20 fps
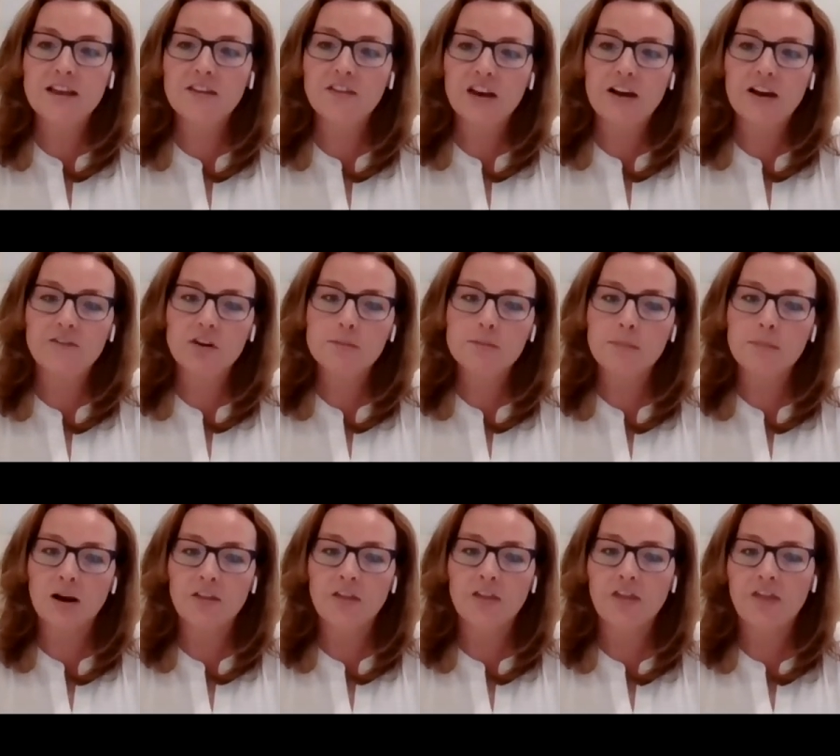So I said
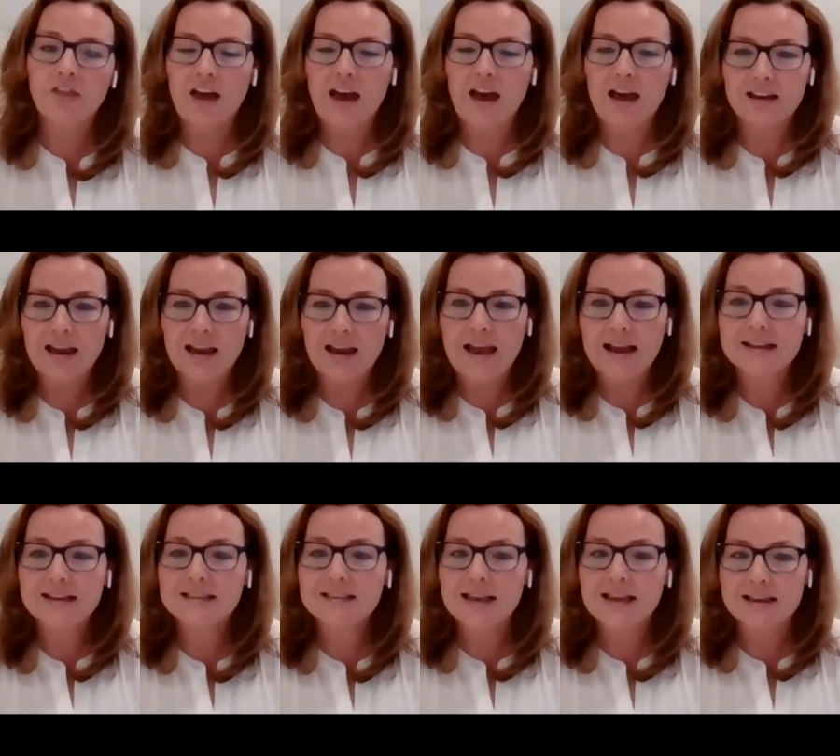that every month
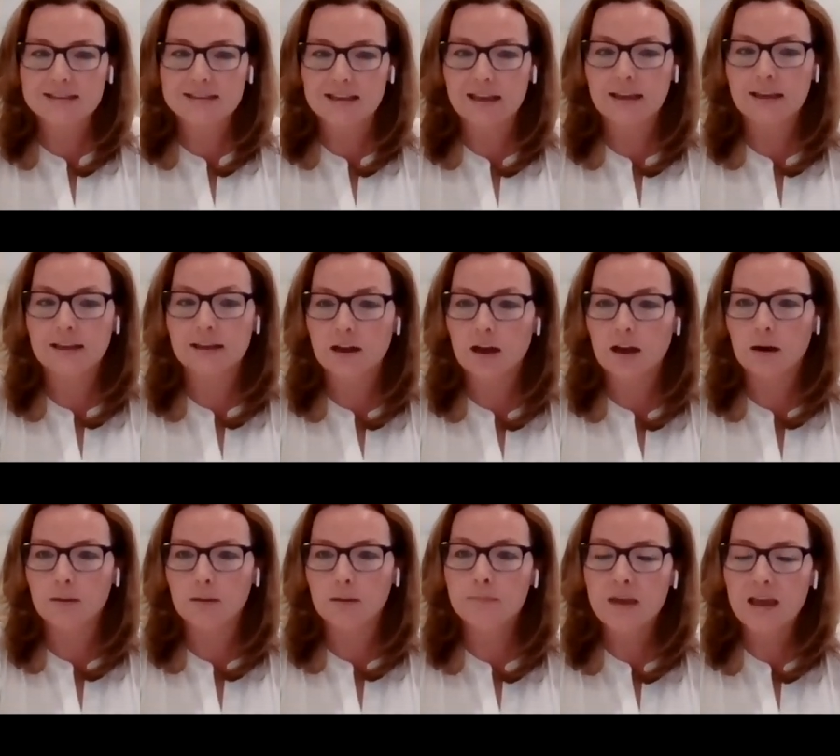that excess
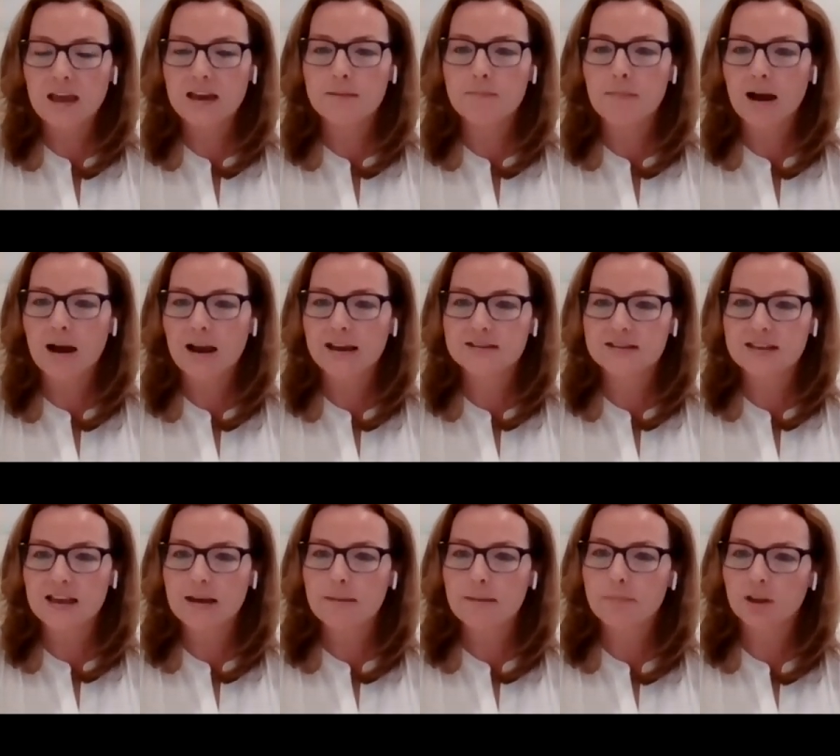income, and
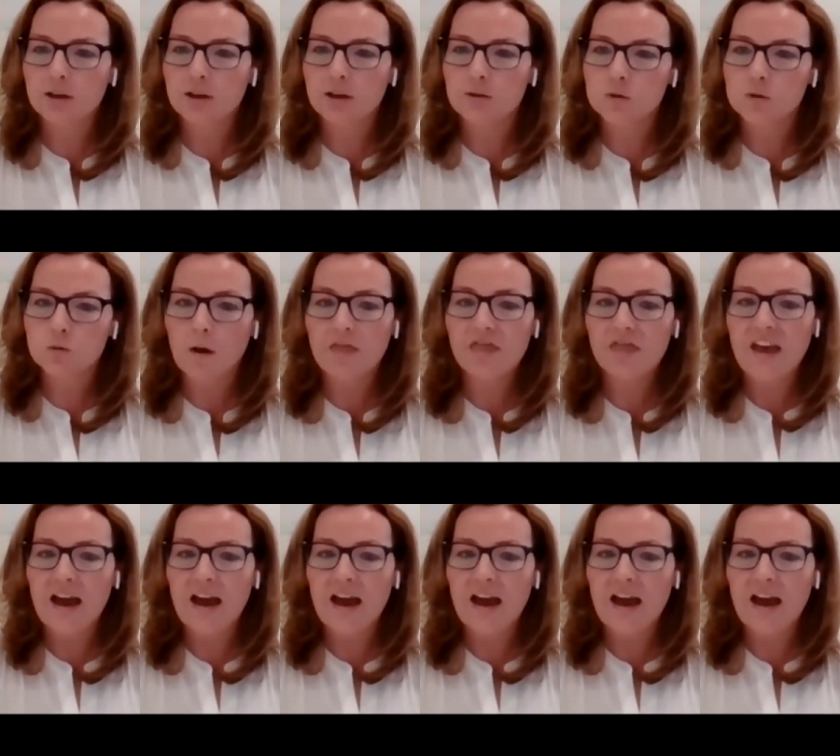in my example, it